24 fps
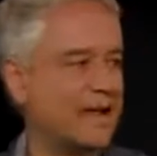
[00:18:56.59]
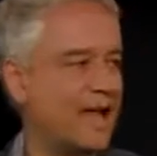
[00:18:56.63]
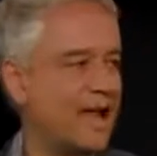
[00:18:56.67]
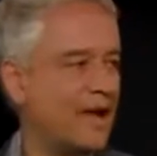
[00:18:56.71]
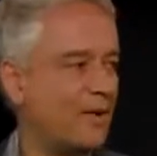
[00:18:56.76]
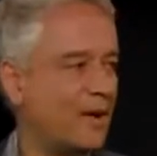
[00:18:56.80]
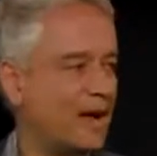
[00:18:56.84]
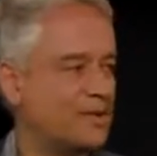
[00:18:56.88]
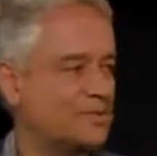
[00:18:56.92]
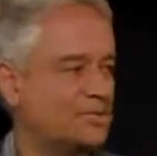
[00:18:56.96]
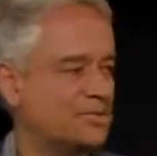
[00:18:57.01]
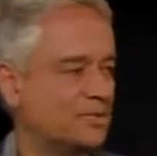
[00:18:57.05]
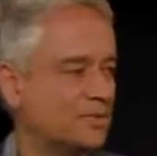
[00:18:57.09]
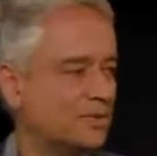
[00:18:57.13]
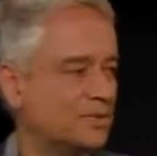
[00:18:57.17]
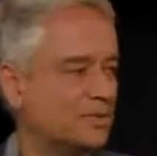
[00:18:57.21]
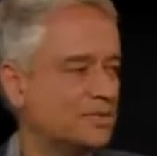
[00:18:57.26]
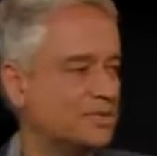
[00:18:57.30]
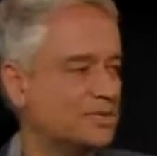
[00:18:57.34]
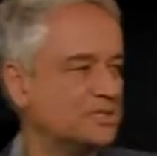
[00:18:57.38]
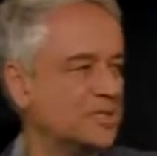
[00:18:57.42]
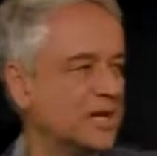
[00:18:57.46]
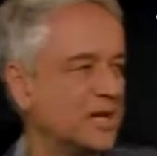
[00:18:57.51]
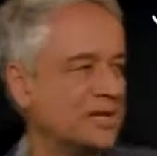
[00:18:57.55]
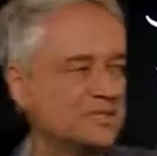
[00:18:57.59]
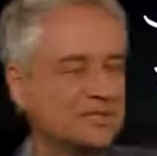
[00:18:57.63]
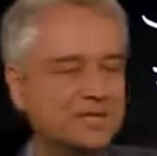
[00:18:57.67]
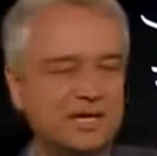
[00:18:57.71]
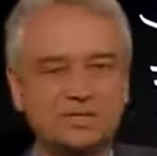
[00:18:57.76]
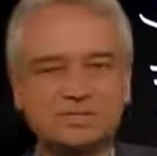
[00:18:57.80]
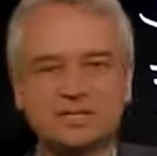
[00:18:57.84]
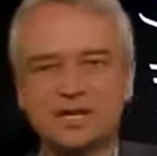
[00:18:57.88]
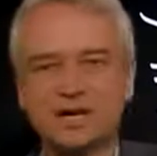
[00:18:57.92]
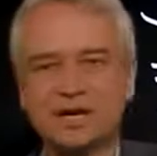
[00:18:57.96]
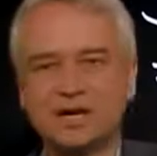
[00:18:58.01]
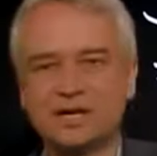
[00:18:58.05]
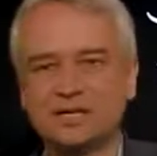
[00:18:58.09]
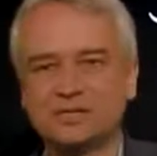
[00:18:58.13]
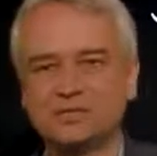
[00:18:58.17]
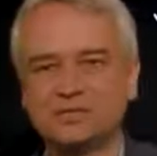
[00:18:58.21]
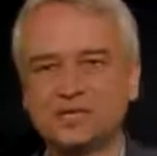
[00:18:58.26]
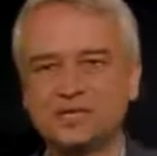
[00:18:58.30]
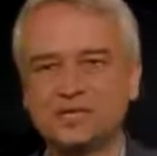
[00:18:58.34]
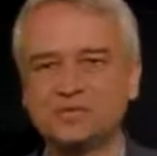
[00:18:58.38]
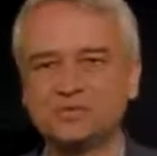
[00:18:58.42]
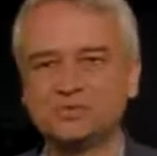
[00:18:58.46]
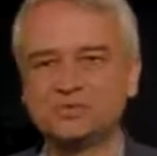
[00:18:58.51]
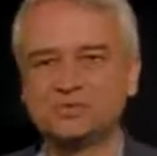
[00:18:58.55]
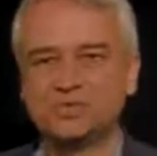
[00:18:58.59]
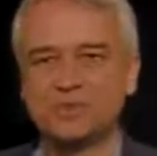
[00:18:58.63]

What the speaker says: Now I do. The dot, dot, dot is Q